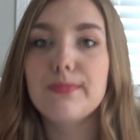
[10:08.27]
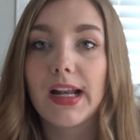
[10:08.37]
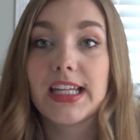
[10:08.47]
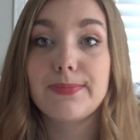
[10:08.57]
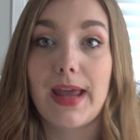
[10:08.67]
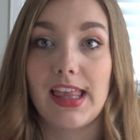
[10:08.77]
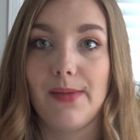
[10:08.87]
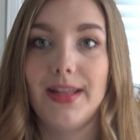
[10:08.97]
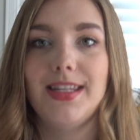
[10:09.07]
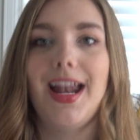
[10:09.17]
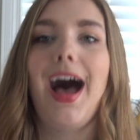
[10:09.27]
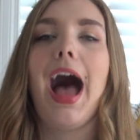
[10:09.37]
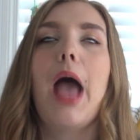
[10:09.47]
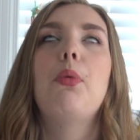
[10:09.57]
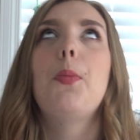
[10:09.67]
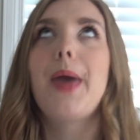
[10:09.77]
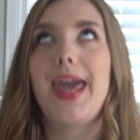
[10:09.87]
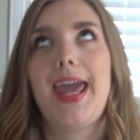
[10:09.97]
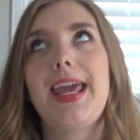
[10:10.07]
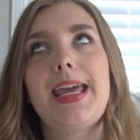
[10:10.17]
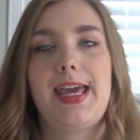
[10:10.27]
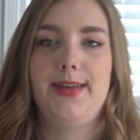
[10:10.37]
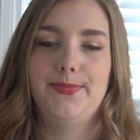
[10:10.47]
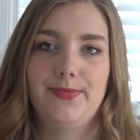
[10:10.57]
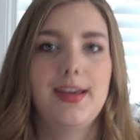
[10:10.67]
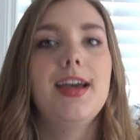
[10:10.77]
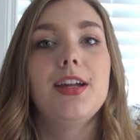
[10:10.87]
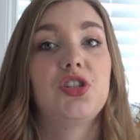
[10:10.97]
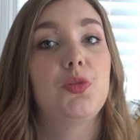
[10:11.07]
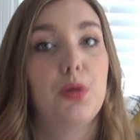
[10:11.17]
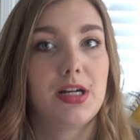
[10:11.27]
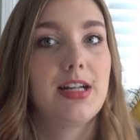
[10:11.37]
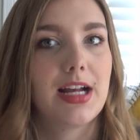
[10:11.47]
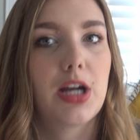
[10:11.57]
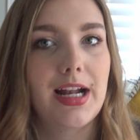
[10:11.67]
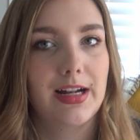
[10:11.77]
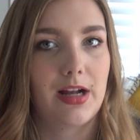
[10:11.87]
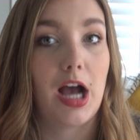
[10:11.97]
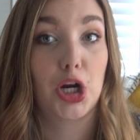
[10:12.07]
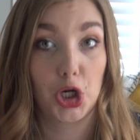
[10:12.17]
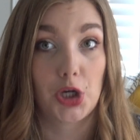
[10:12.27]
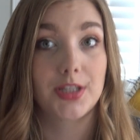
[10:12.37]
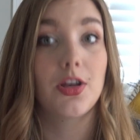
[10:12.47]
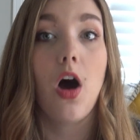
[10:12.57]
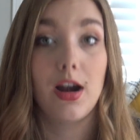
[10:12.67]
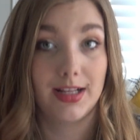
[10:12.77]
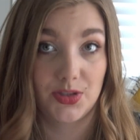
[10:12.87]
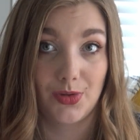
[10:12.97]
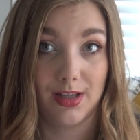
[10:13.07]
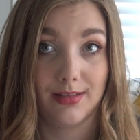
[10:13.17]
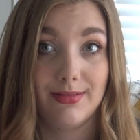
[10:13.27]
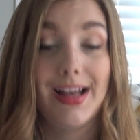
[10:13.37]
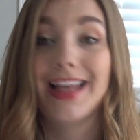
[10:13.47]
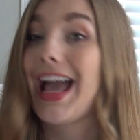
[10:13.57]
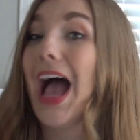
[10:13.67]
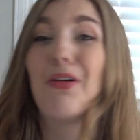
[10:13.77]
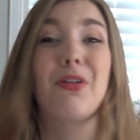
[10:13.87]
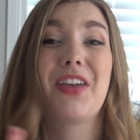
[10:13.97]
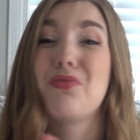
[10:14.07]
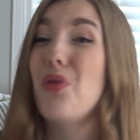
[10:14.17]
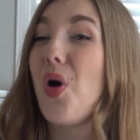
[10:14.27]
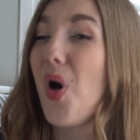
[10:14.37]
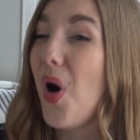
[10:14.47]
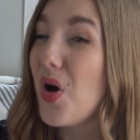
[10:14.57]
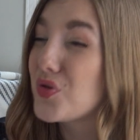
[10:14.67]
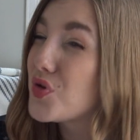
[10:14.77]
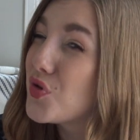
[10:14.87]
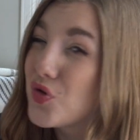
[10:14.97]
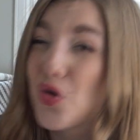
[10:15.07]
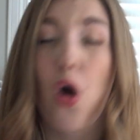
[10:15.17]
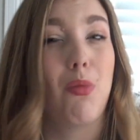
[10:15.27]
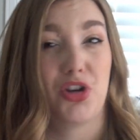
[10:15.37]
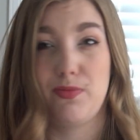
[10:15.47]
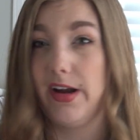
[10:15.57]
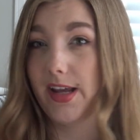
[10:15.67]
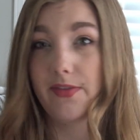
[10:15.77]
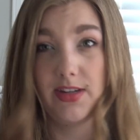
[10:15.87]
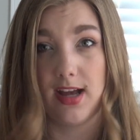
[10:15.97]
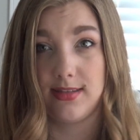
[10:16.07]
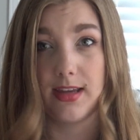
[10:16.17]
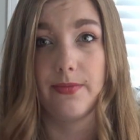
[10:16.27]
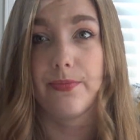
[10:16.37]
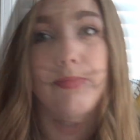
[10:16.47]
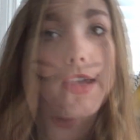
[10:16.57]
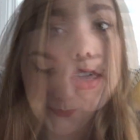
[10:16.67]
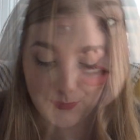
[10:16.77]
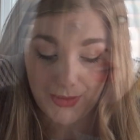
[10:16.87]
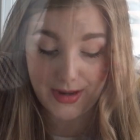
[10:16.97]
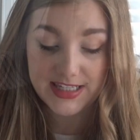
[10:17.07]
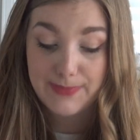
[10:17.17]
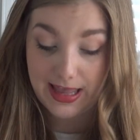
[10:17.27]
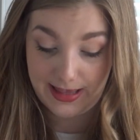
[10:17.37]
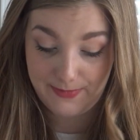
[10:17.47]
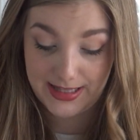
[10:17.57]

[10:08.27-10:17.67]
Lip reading: money to Balaam and said, I will pay him to put a curse on Israel. Like, I will give him so much money if he does it. They went to Balaam